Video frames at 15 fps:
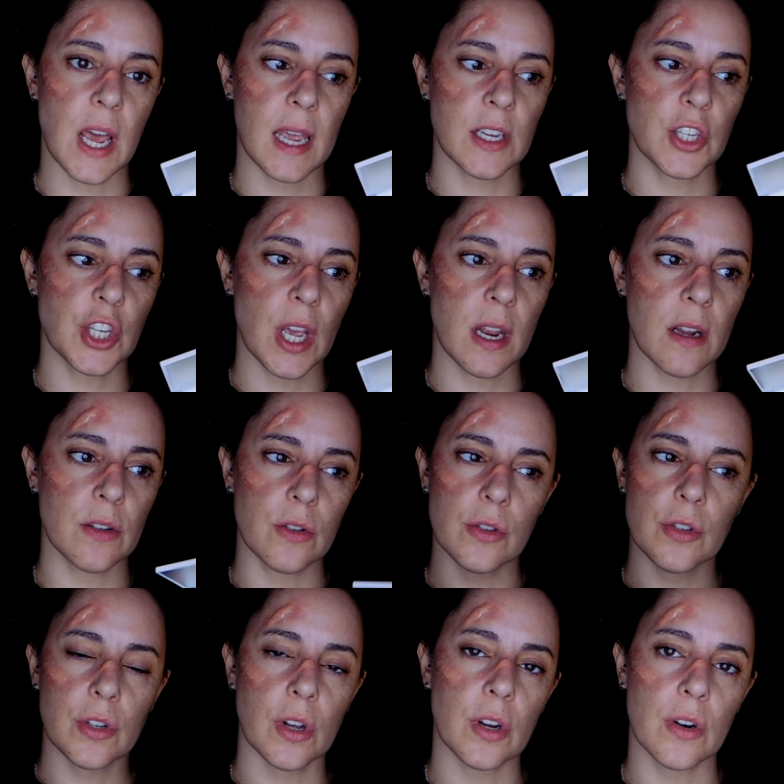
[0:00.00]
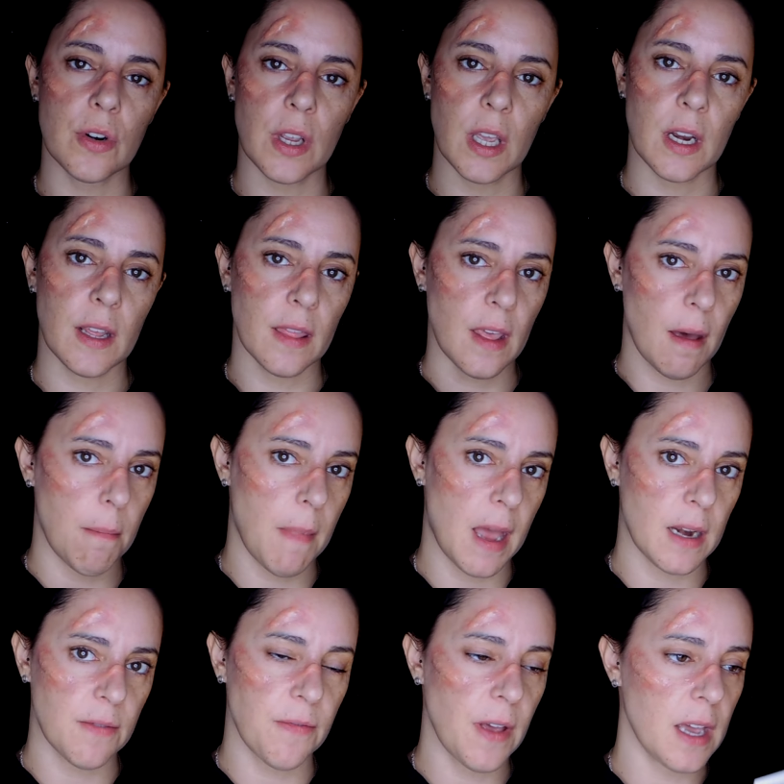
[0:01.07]
eyeshadow to start creating that
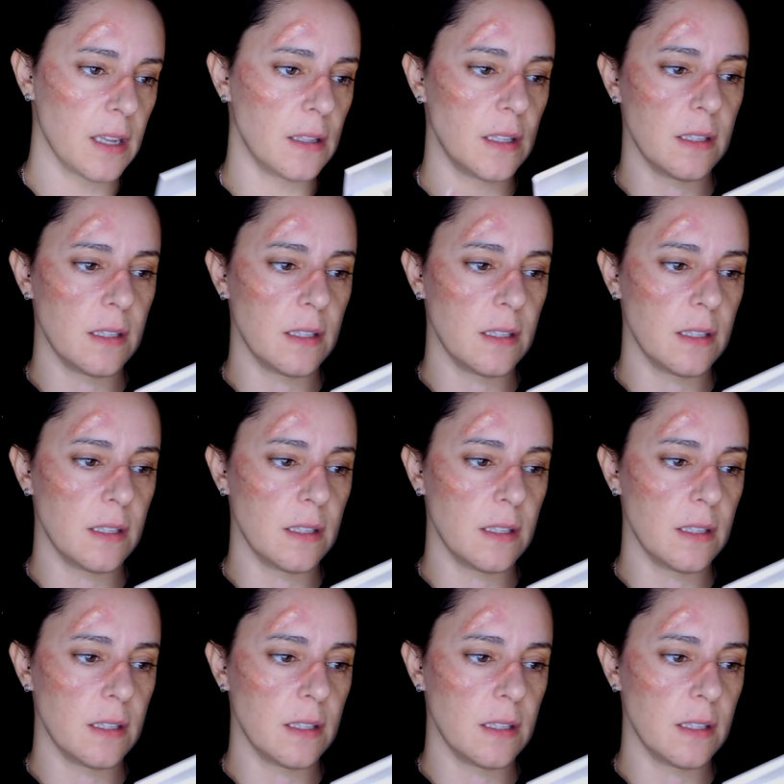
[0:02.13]
matte effect.